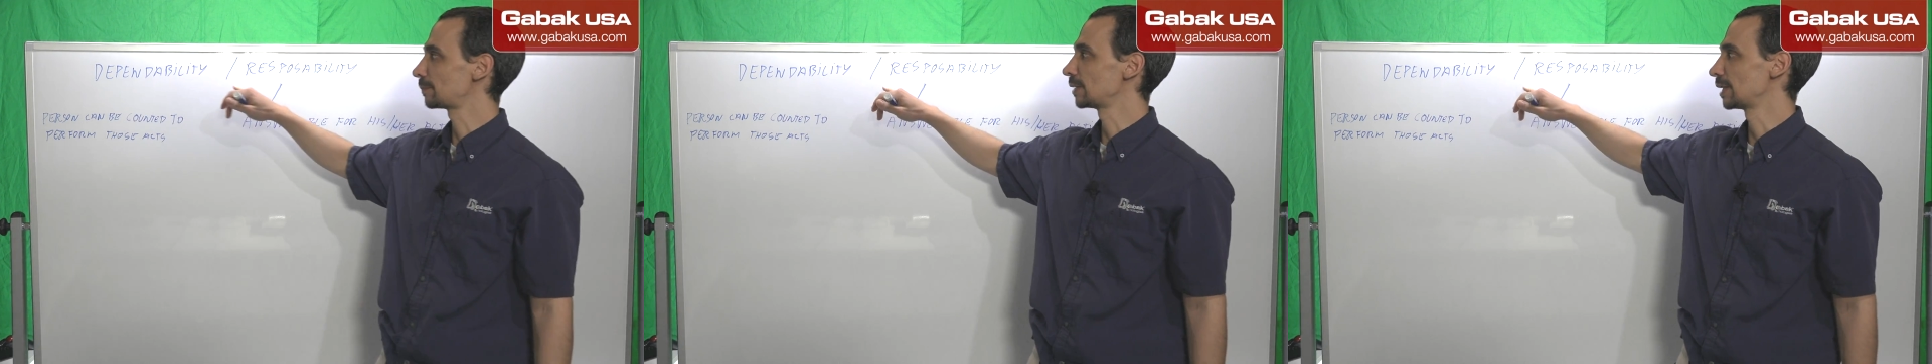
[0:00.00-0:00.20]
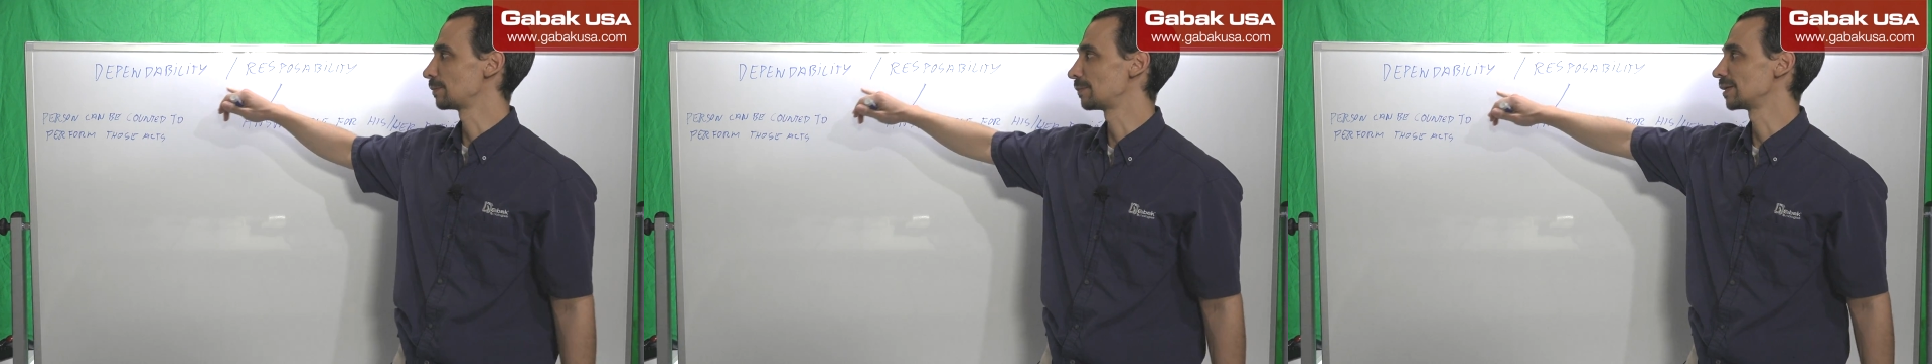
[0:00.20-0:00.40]

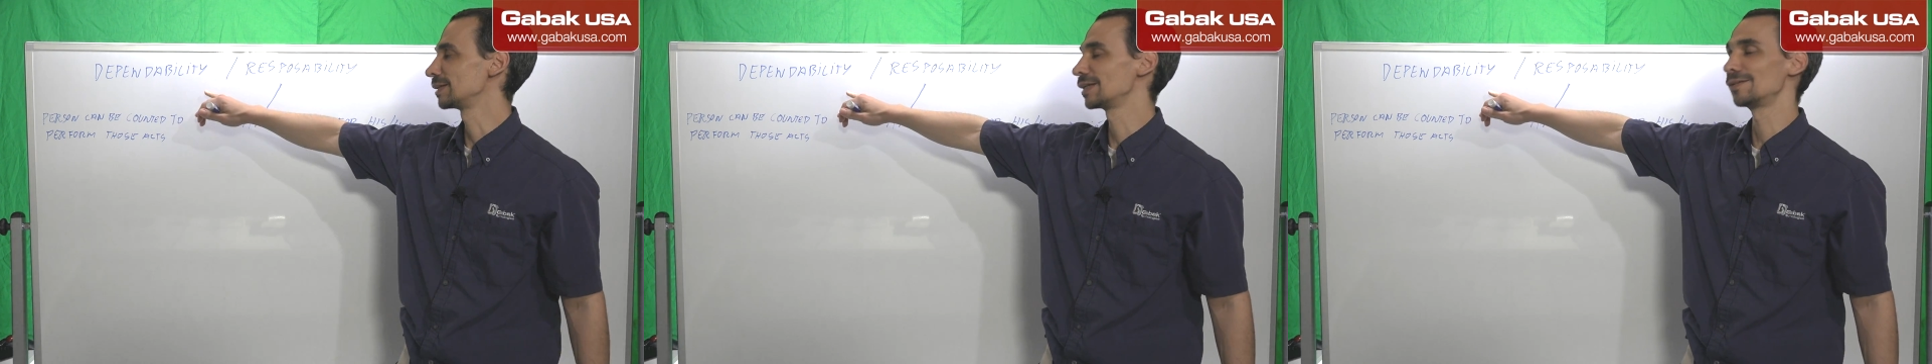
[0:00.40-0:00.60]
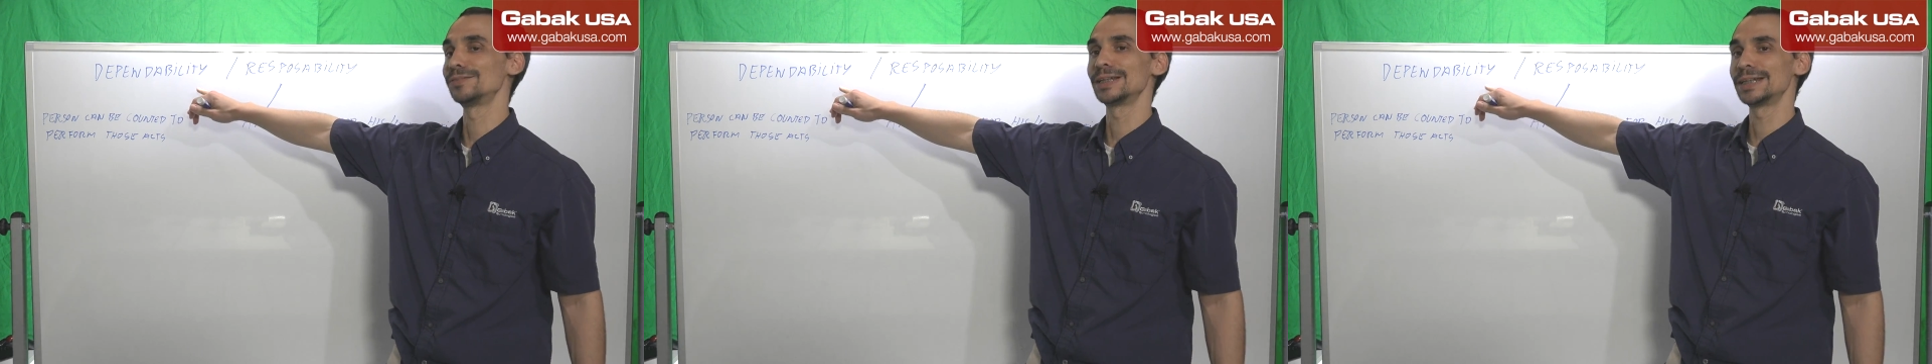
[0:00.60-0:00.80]

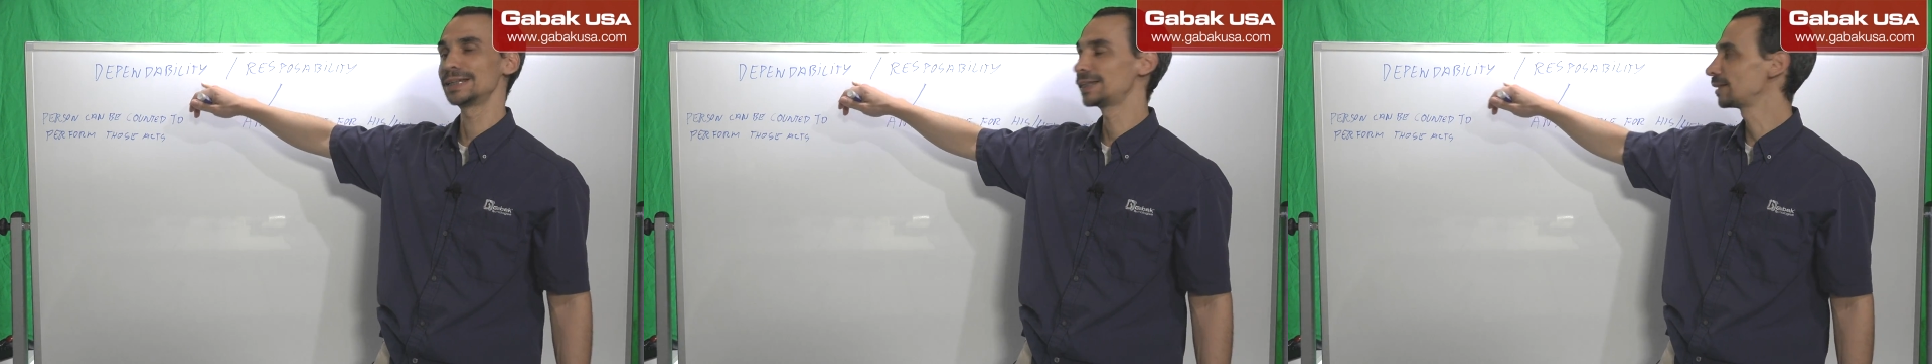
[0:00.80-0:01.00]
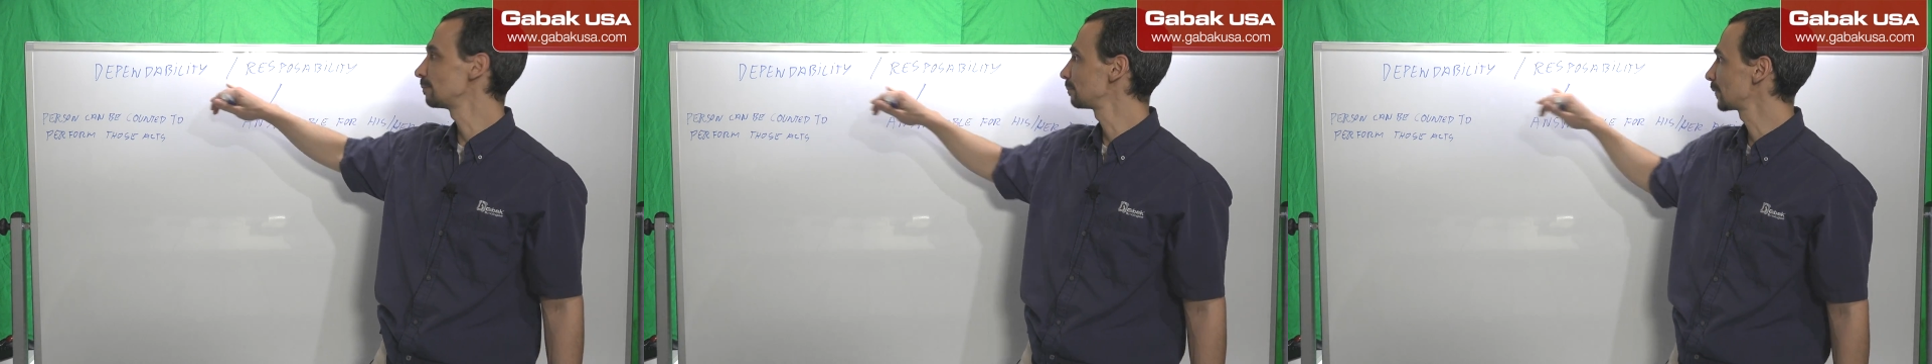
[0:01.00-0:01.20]

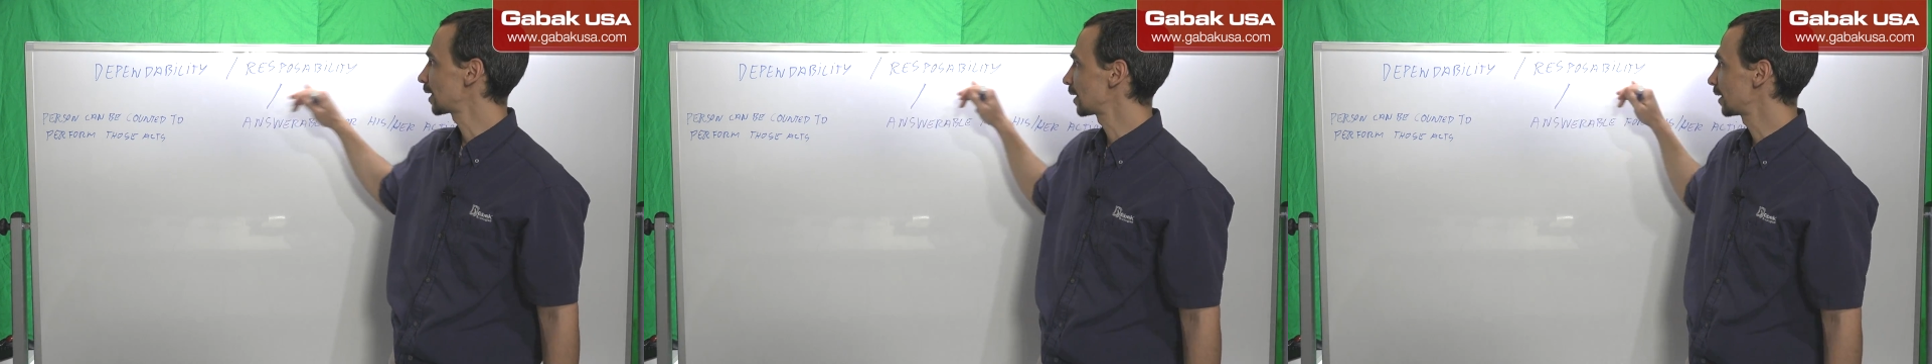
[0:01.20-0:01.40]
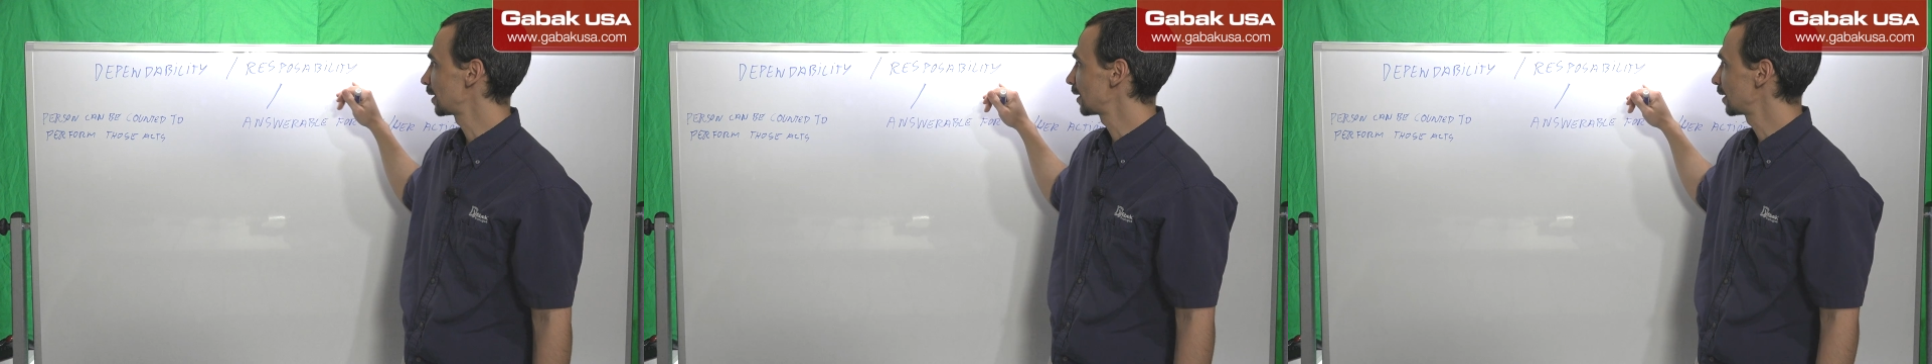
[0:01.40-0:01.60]
dependability
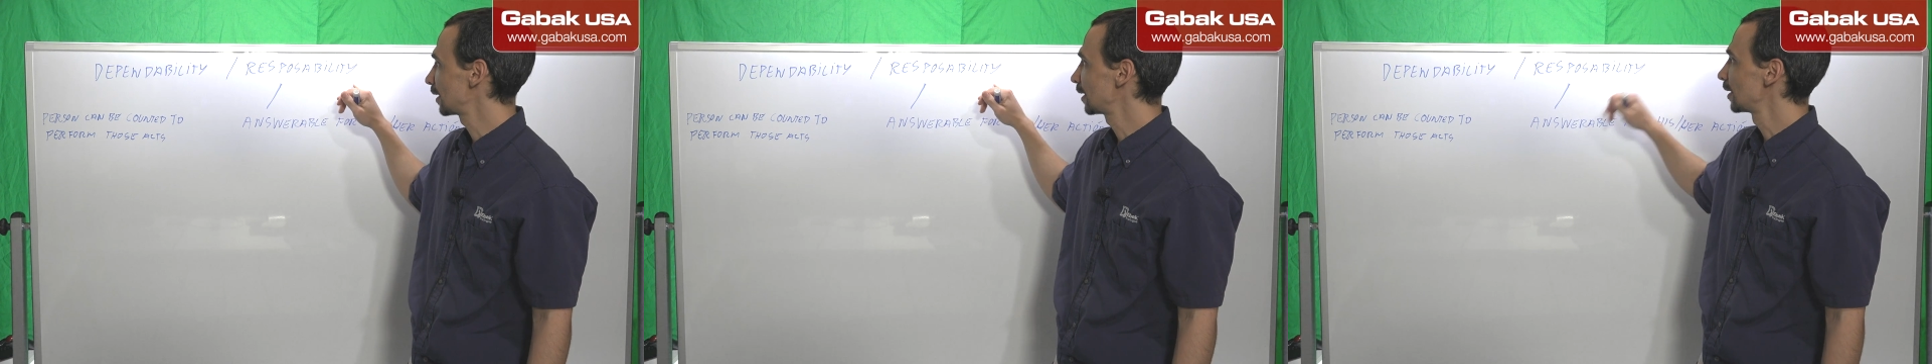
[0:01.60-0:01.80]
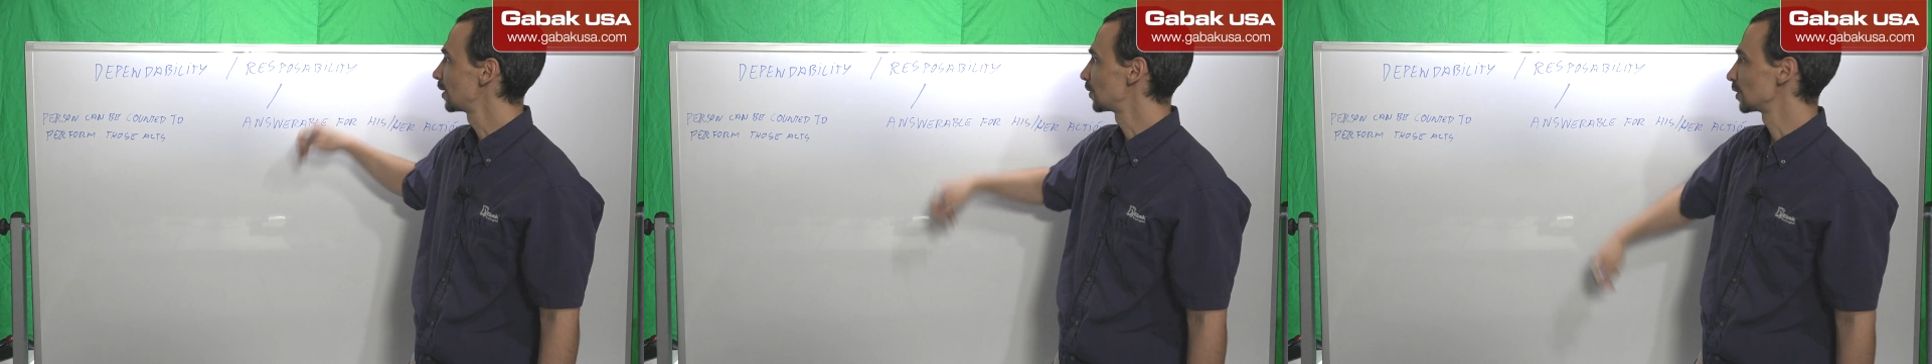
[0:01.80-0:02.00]
and
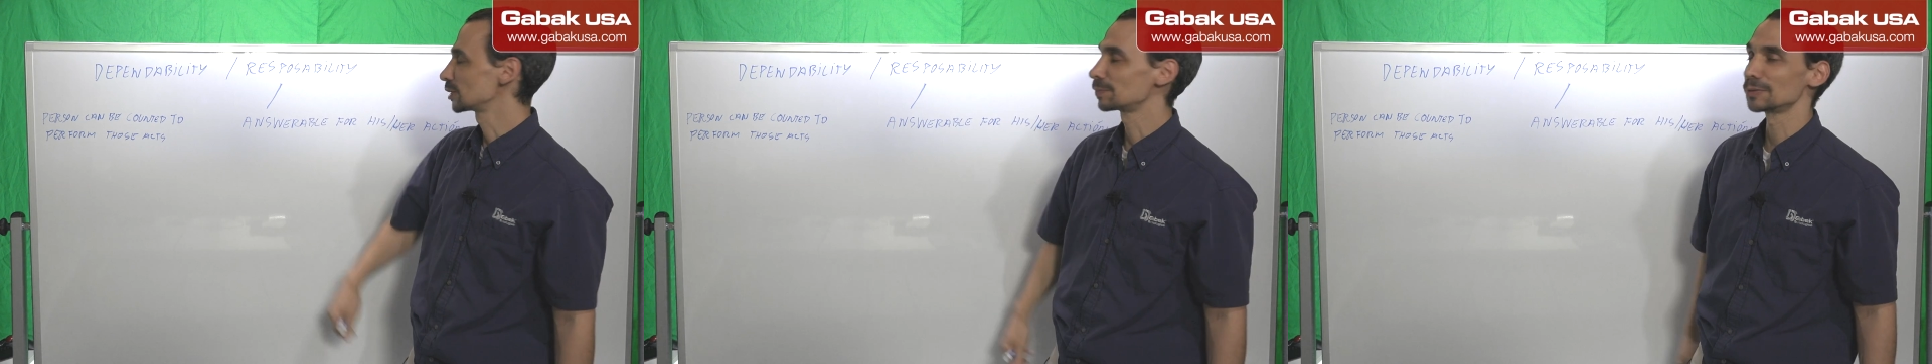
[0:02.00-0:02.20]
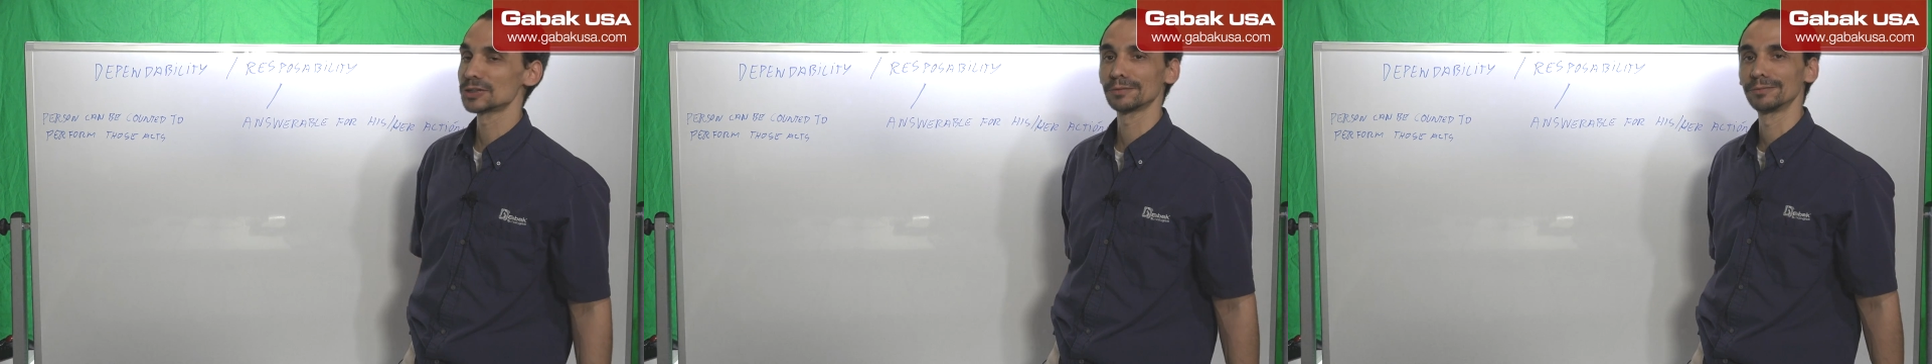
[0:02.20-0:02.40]

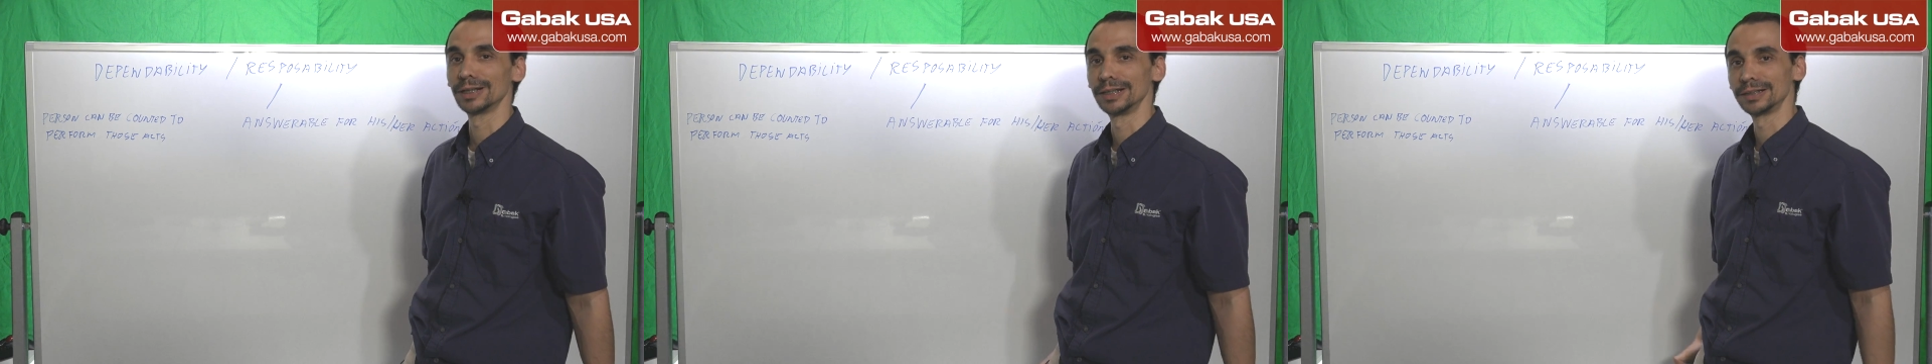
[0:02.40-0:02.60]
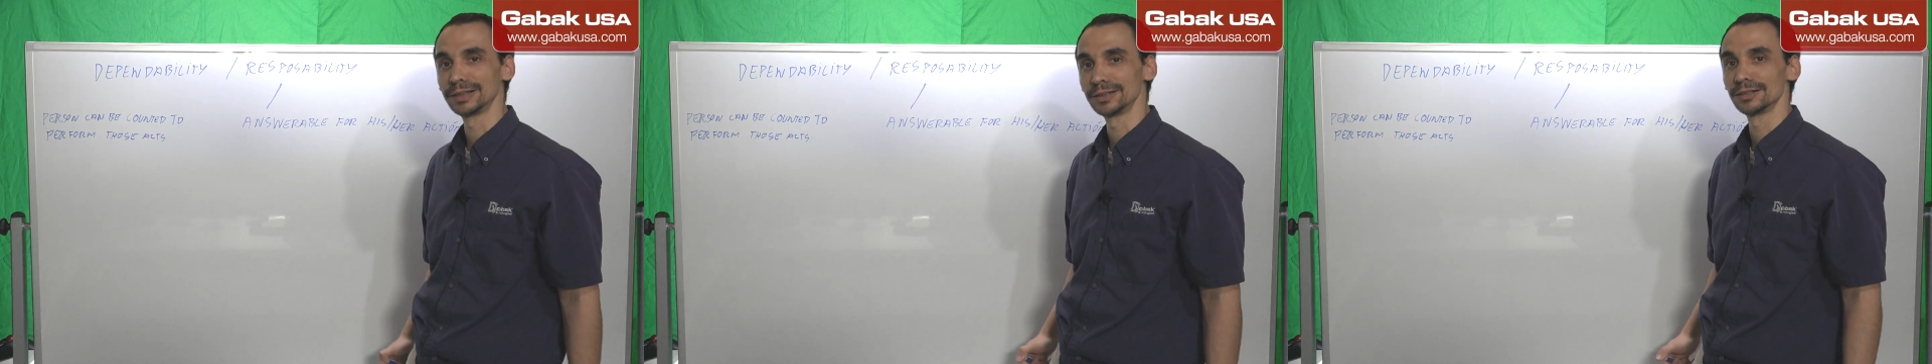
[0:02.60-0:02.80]

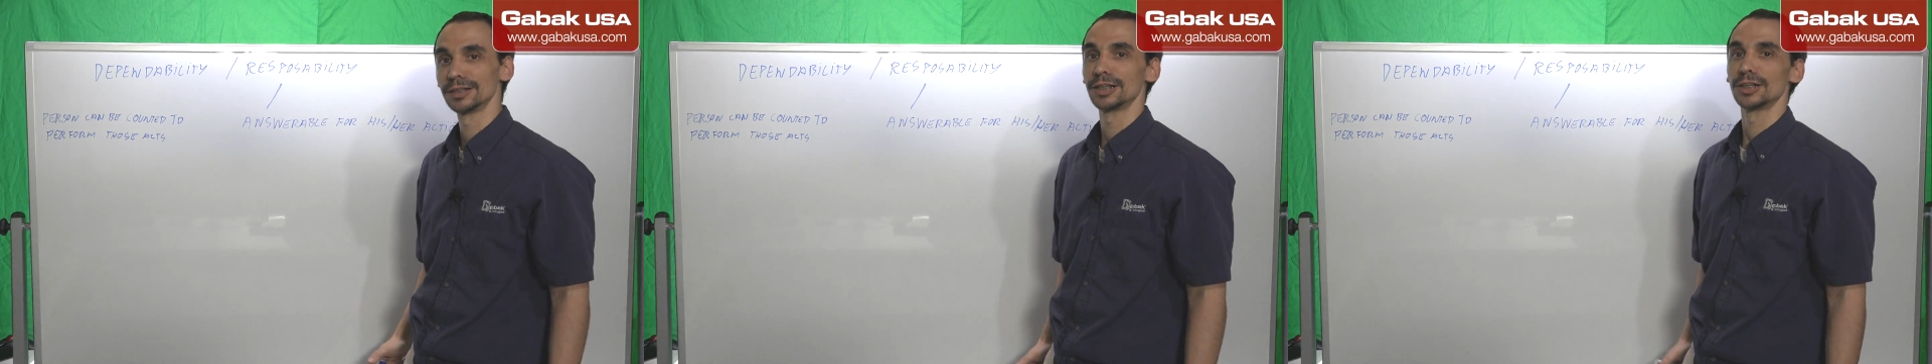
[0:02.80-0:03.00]
responsibility.